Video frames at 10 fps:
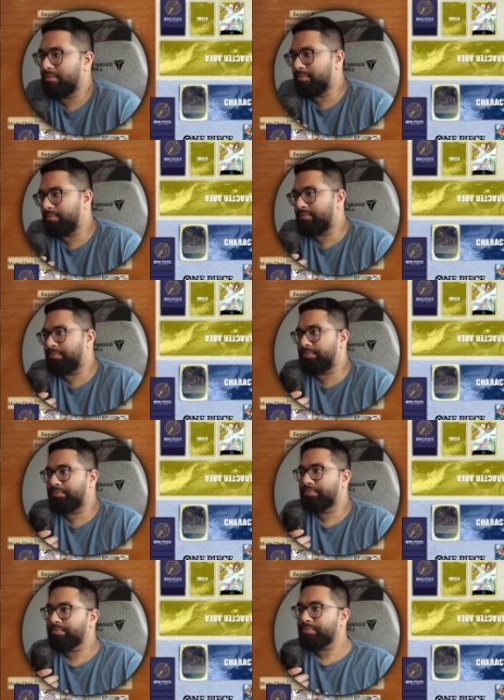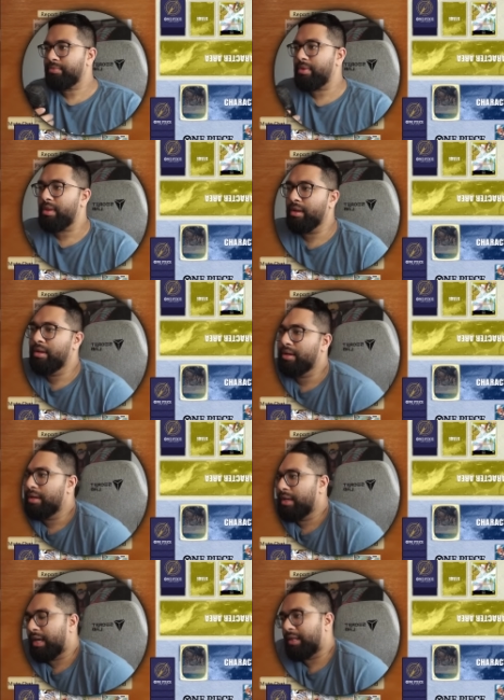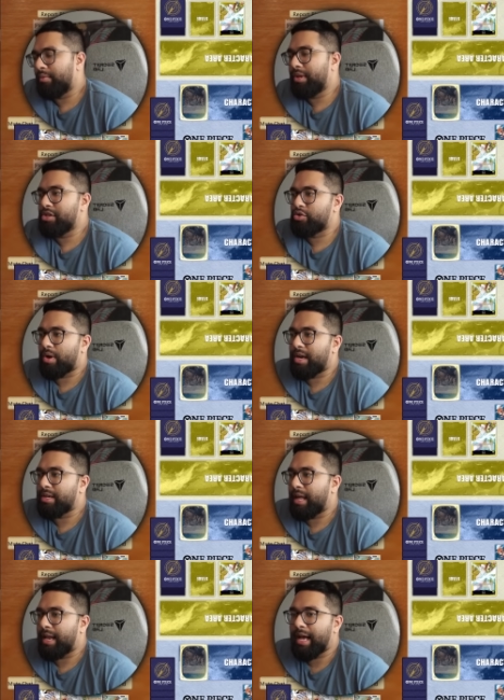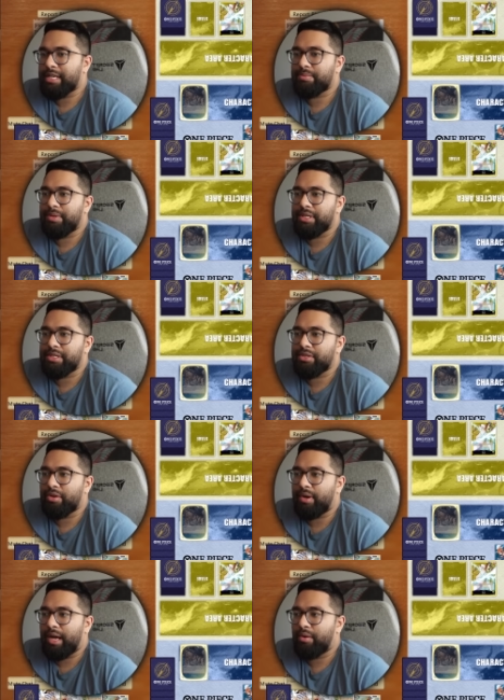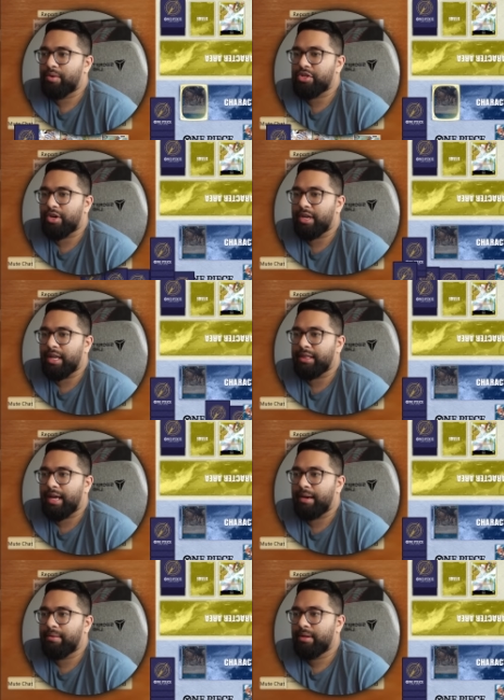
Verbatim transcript: and then we can draw into that last piece. So I'll return it like that.